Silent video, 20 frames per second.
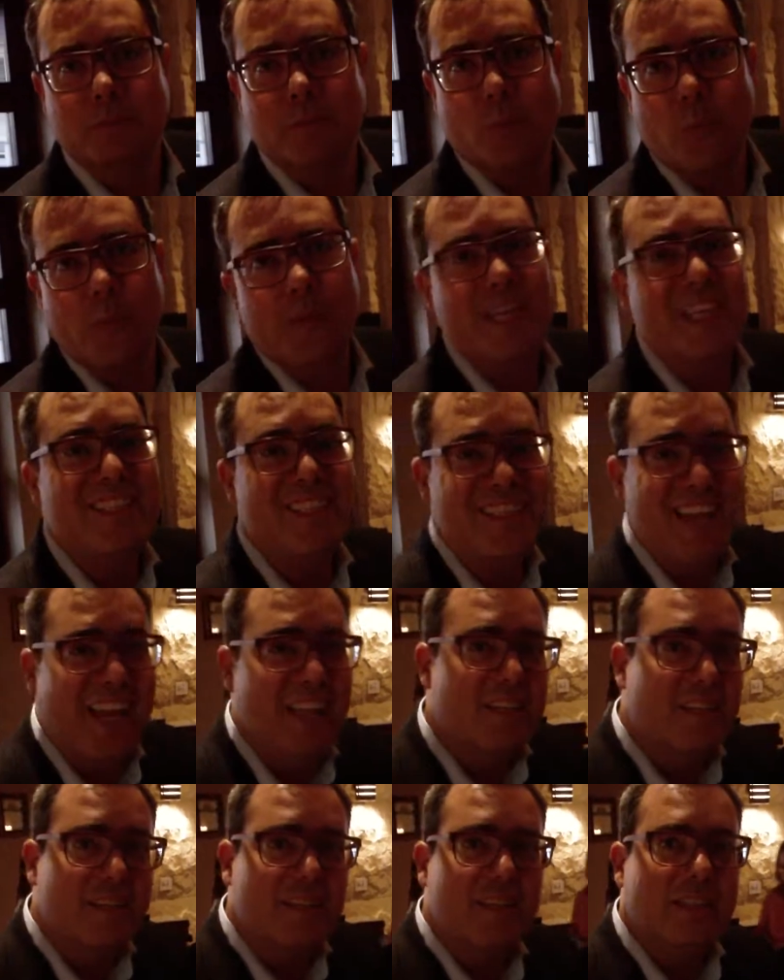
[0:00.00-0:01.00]
with the
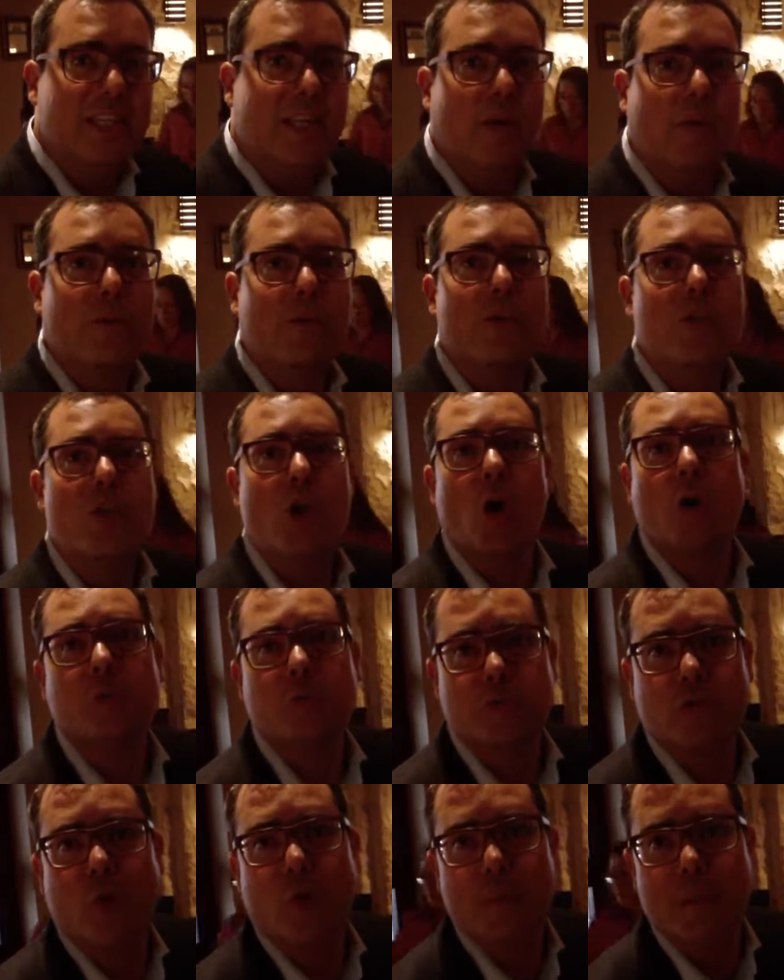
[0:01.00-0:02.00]
intensity of the
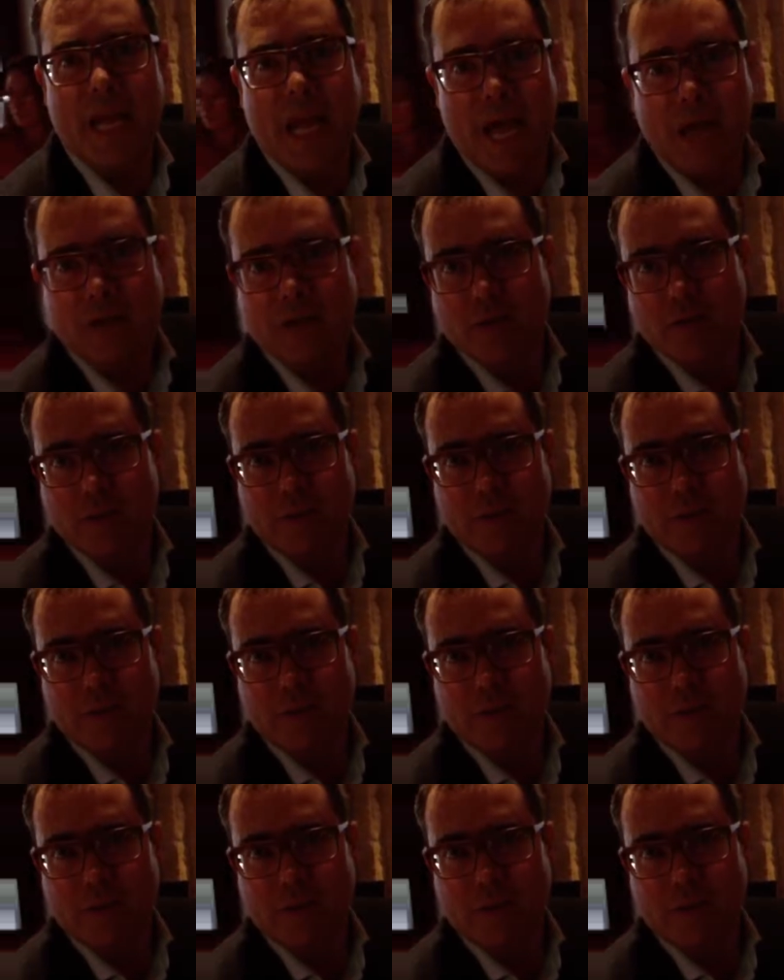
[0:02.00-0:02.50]
notes coming out of